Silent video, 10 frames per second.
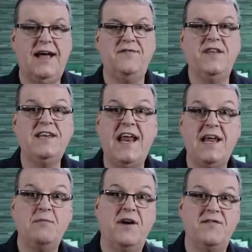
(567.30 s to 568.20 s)
have the
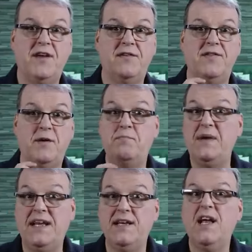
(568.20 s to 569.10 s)
name of the
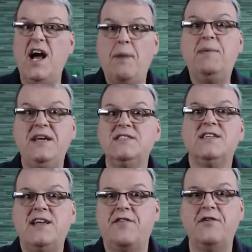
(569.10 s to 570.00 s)
bin. A bin
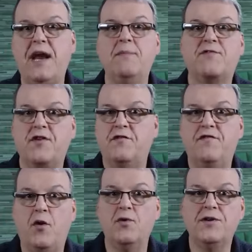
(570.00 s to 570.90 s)
is another name for a
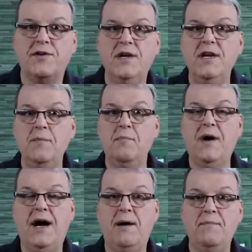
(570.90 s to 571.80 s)
folder.
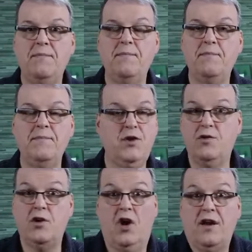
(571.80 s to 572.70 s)
You
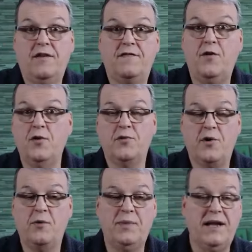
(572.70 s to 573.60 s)
can call it a folder
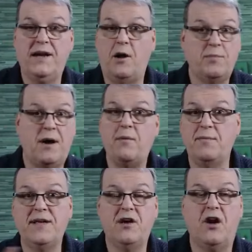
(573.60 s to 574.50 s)
or a bin. I'll
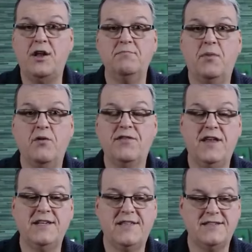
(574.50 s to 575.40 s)
probably call it both
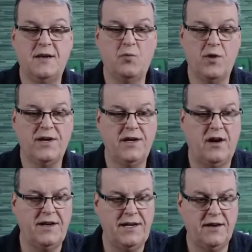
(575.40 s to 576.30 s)
things as I'm
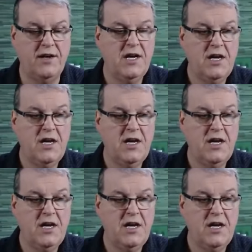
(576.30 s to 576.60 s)
working on here.